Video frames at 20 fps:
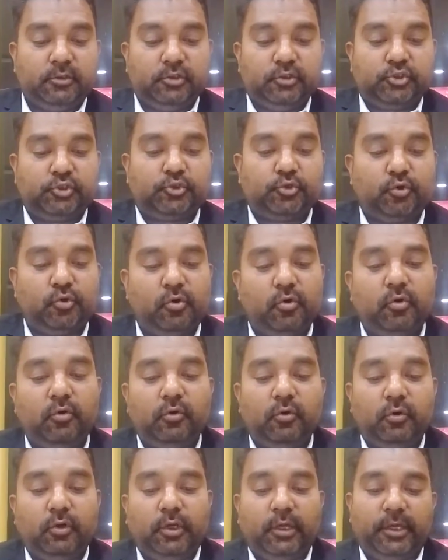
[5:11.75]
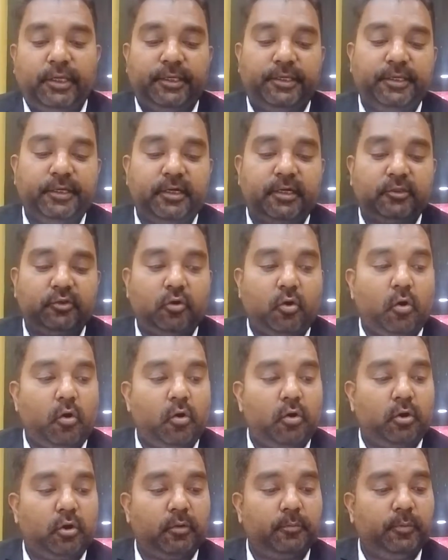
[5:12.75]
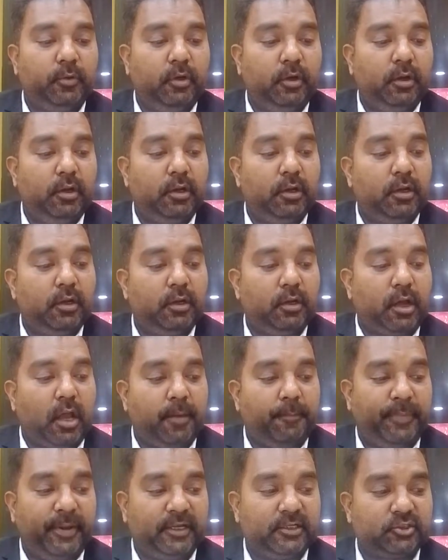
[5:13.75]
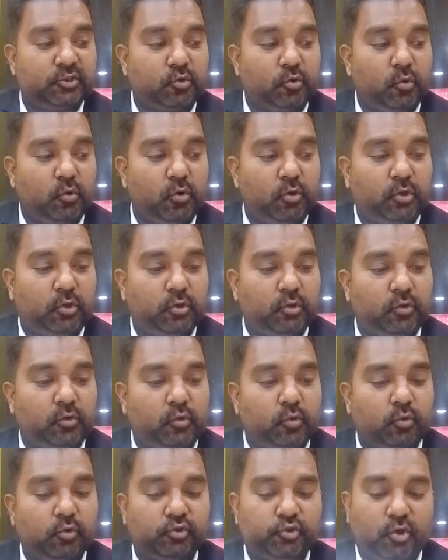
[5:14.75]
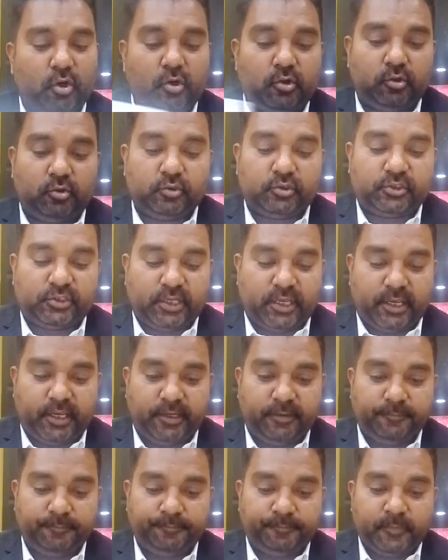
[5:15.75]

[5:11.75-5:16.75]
So here the Honorable Apex Court goes on to say,